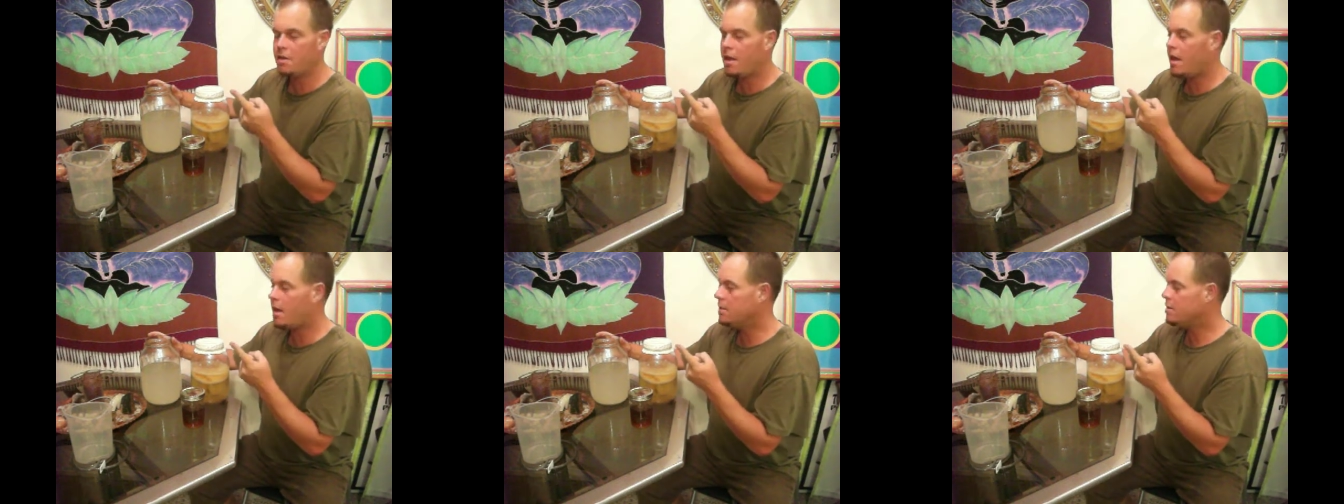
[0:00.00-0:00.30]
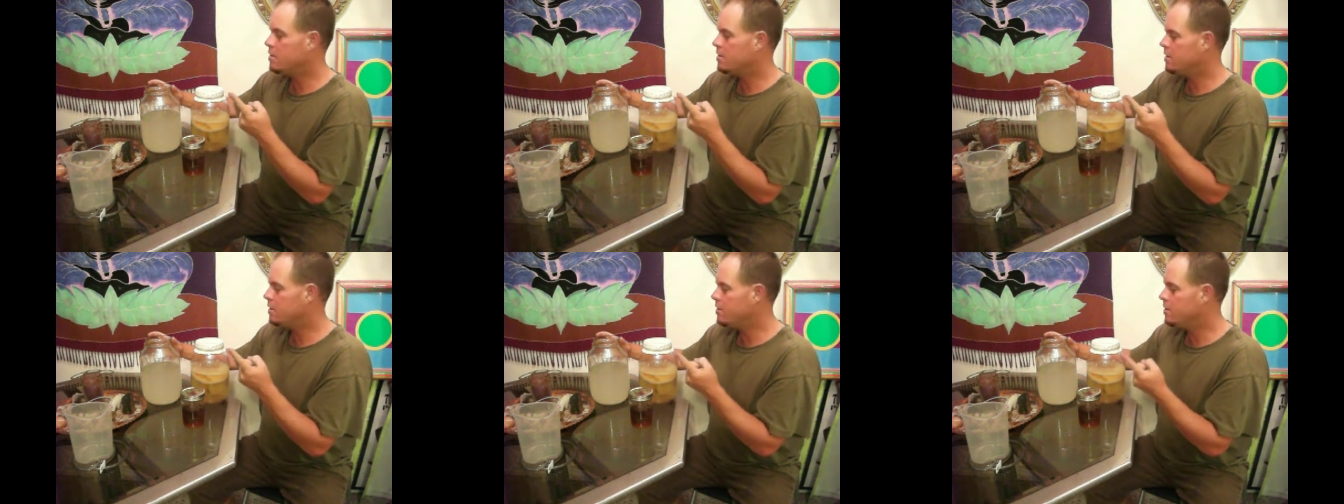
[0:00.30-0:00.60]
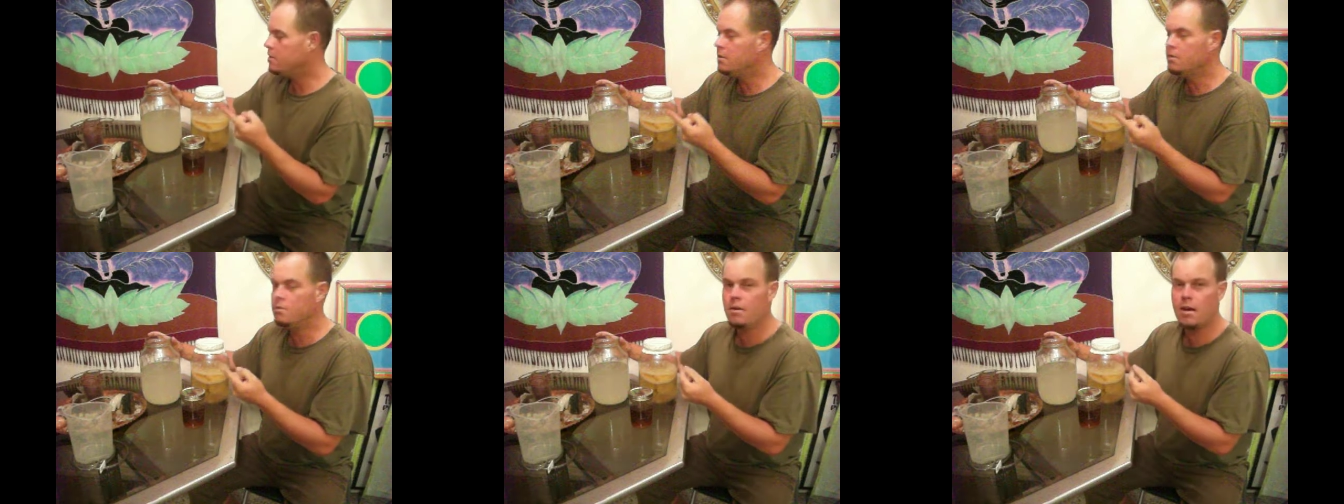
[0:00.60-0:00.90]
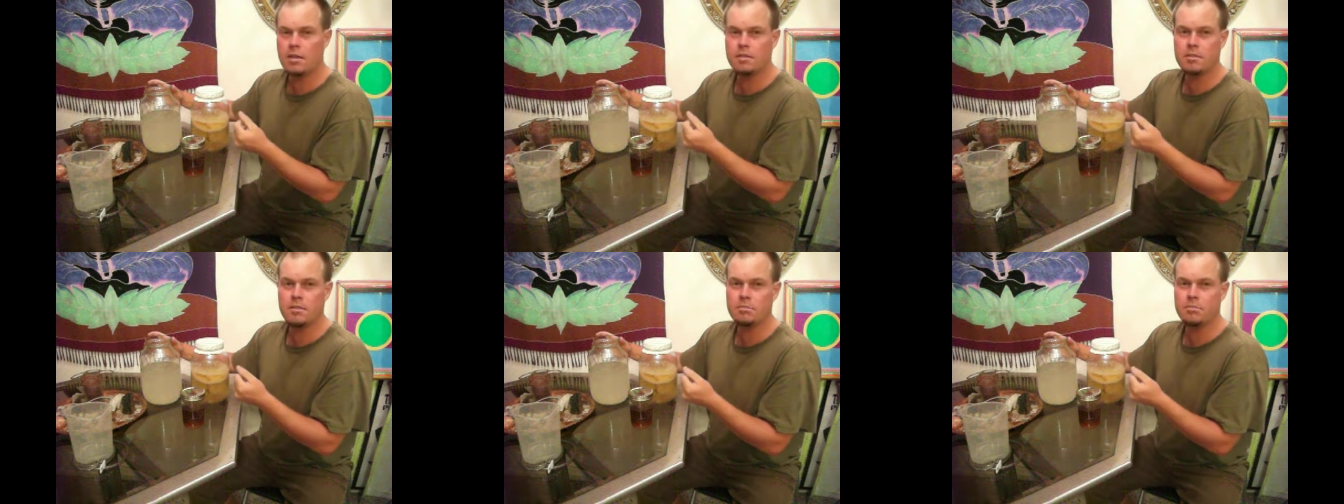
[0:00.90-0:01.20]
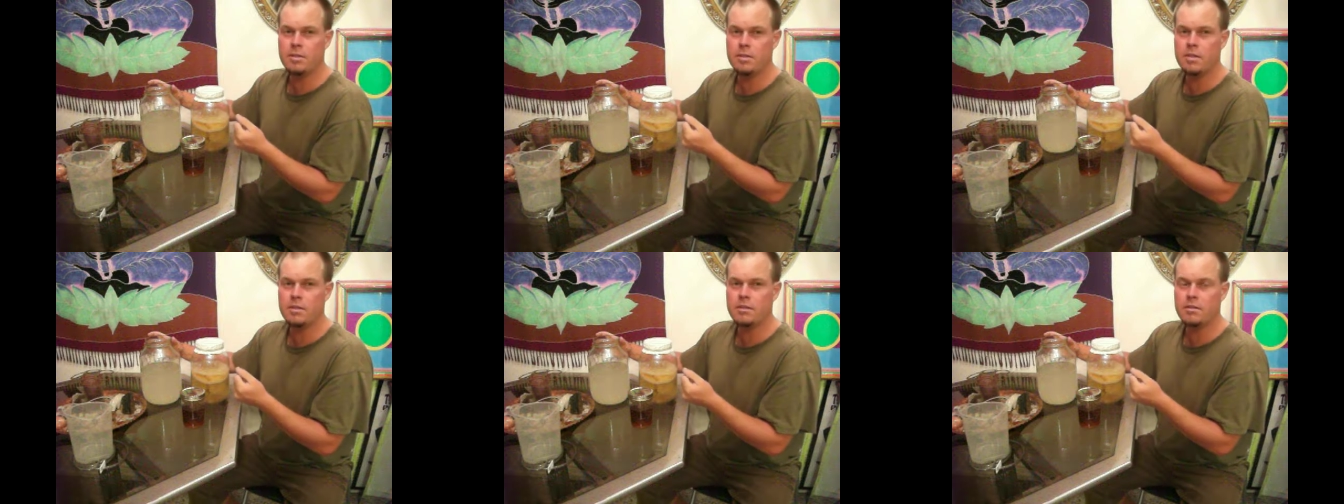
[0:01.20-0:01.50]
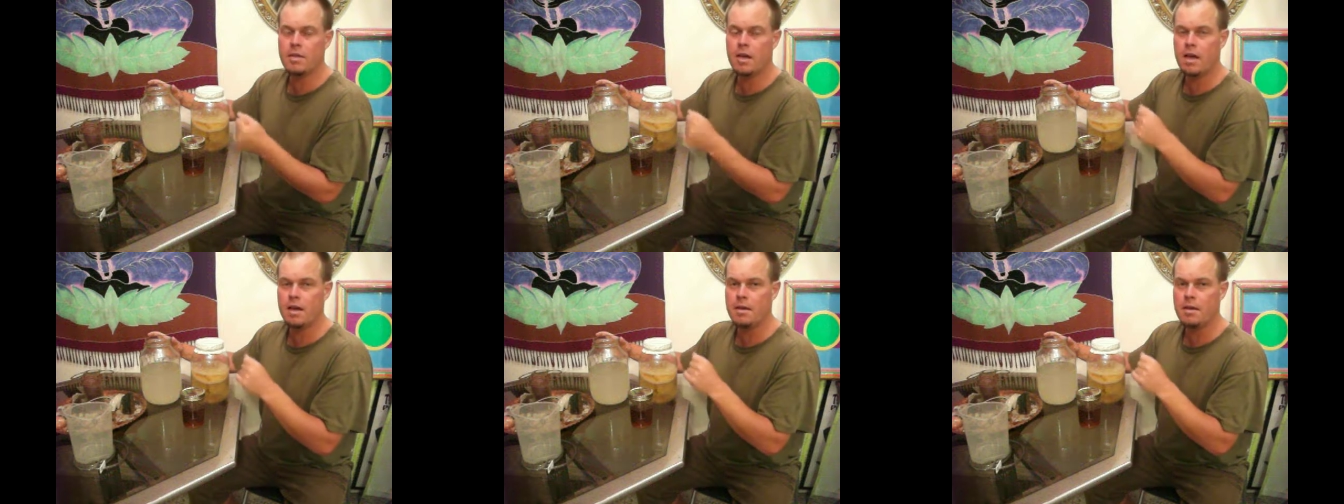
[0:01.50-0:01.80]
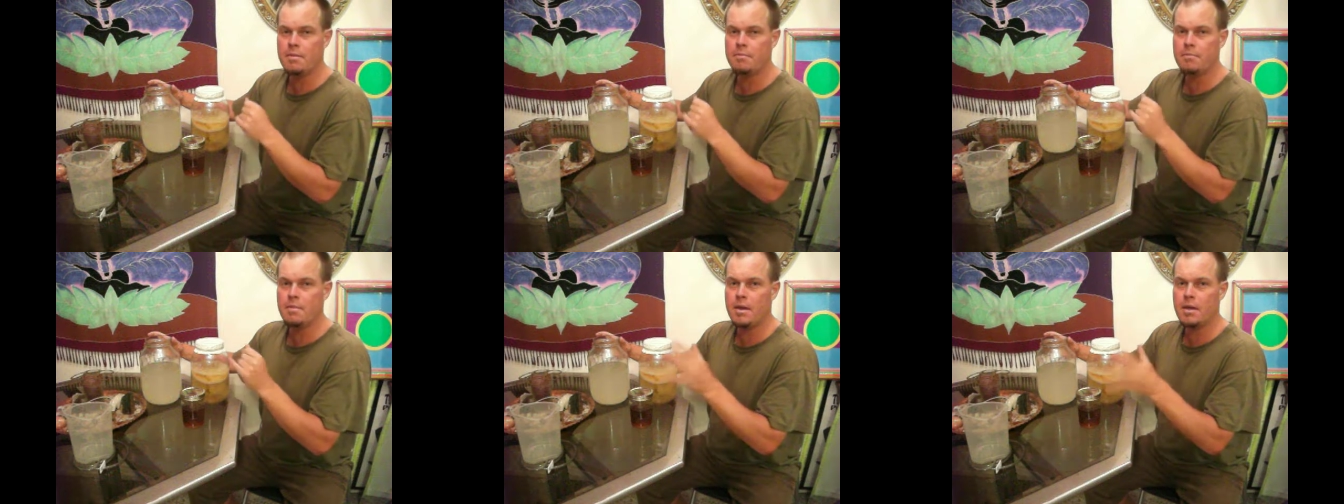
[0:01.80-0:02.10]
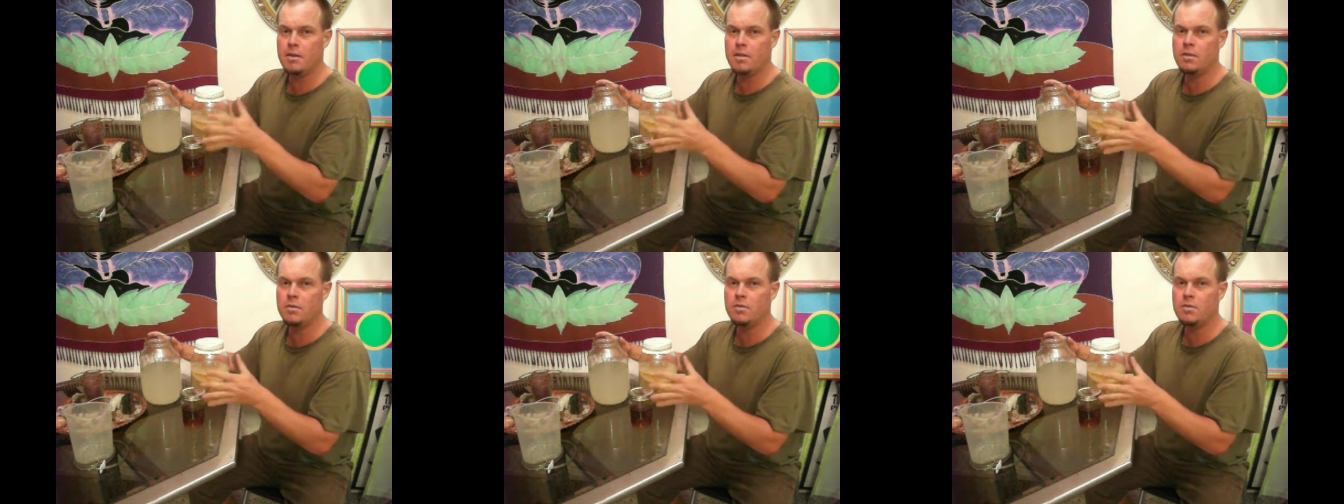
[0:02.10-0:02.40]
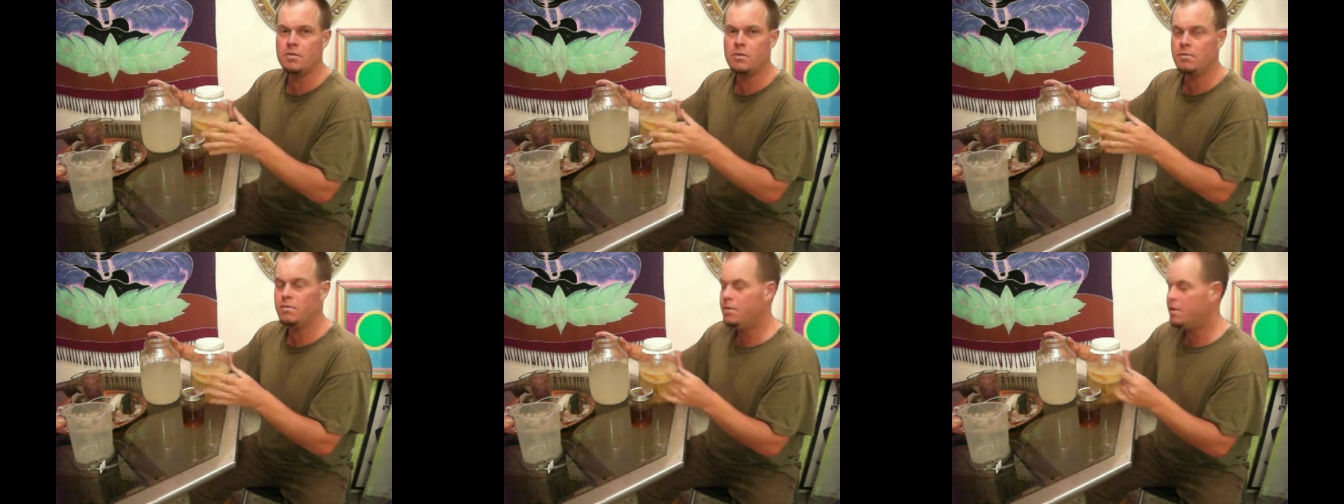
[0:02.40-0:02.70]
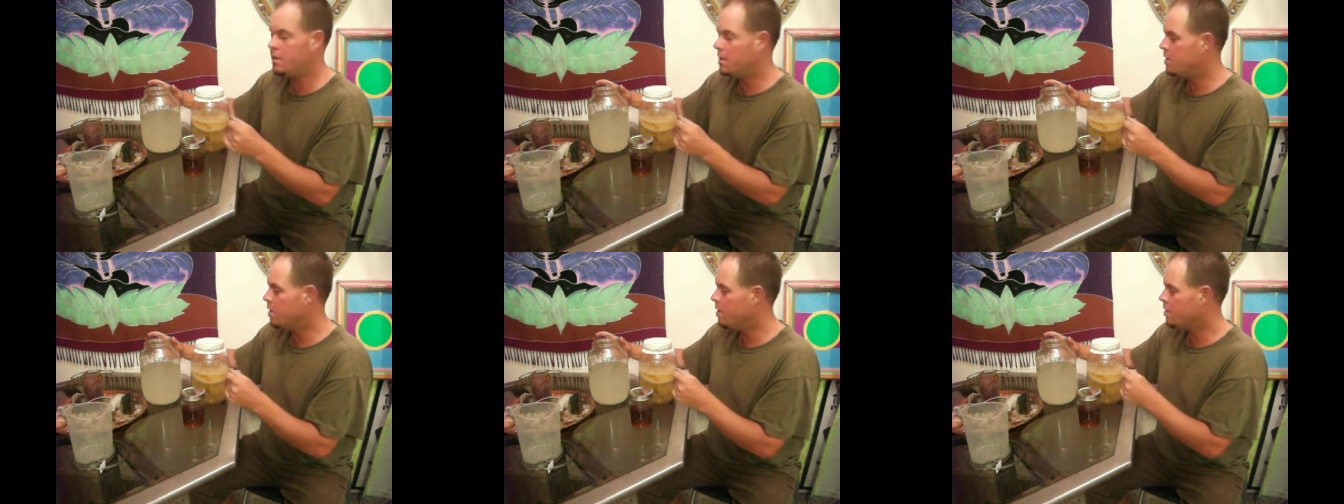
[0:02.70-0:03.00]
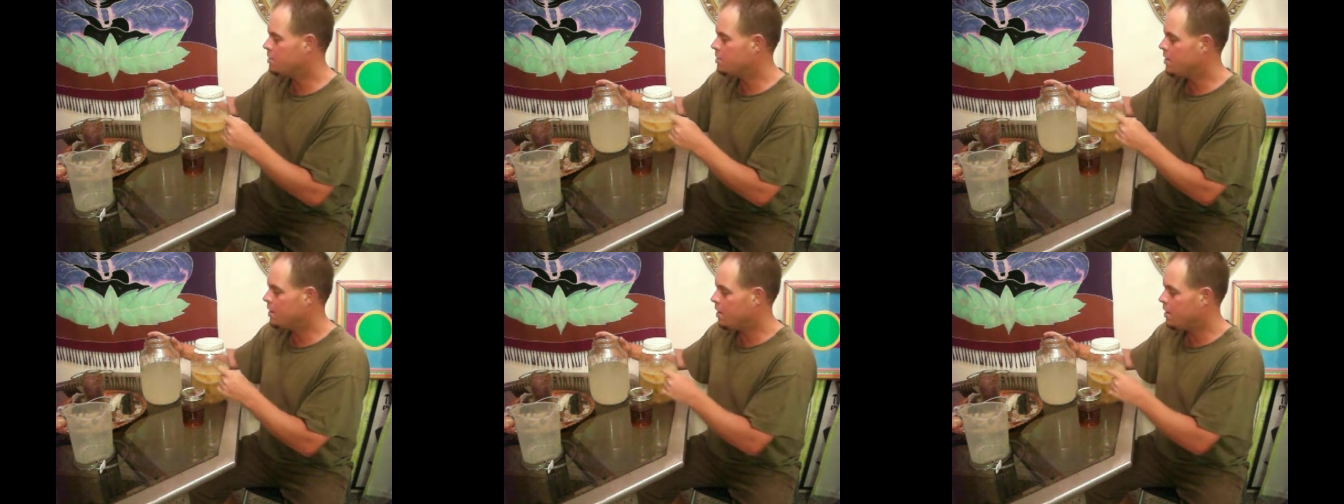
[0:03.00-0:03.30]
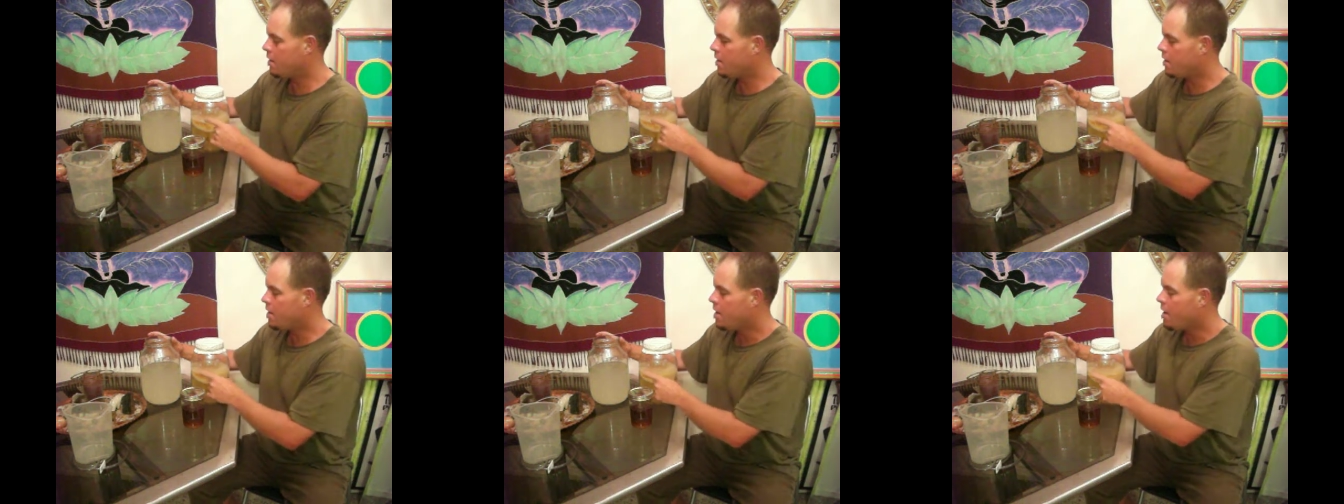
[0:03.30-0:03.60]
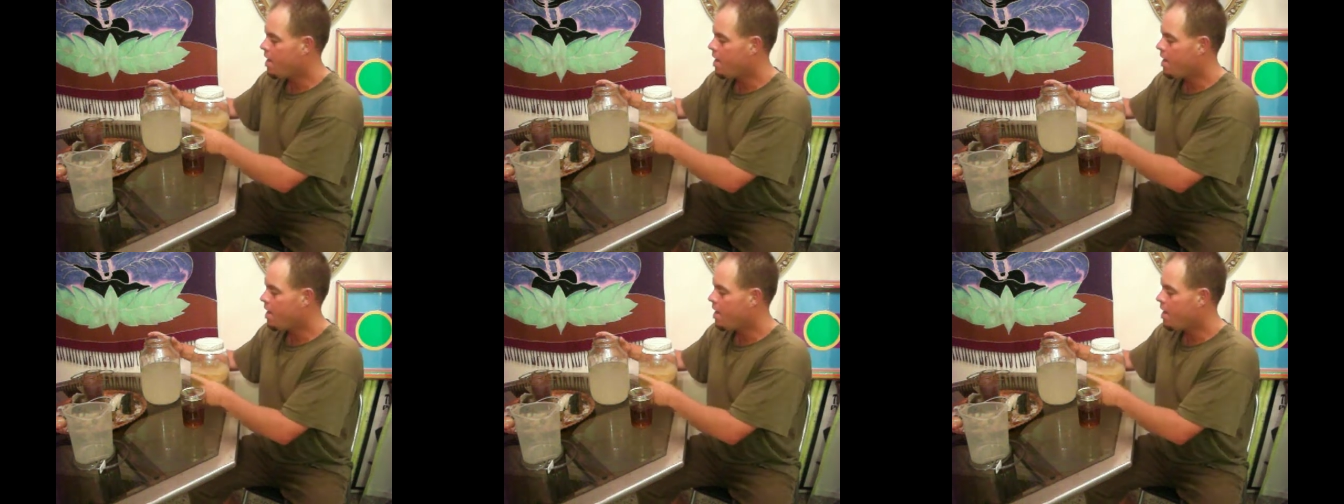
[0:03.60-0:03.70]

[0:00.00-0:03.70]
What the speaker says: flash the 2 recipes I made YouTube videos on